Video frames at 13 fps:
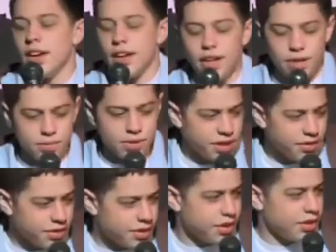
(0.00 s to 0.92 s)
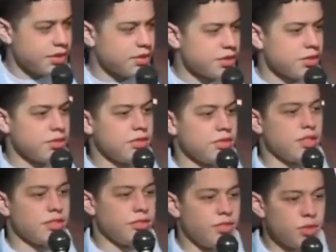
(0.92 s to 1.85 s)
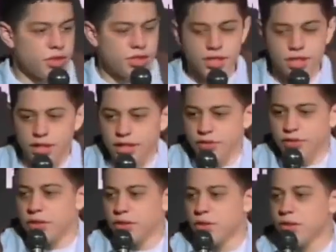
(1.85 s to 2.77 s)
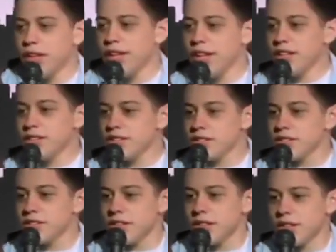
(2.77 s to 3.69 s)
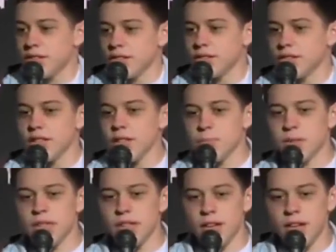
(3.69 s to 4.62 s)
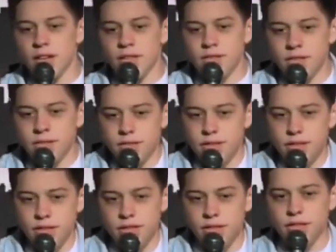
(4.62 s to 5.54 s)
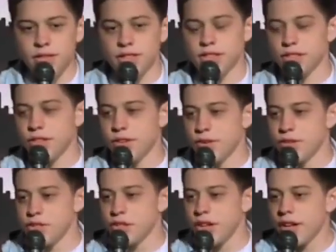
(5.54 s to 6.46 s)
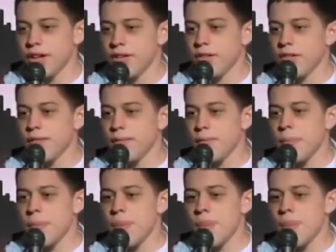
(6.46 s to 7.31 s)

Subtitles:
Yeah, I am 17, so unfortunately for you ladies, you know, keep it down, you know, because you'll go to jail.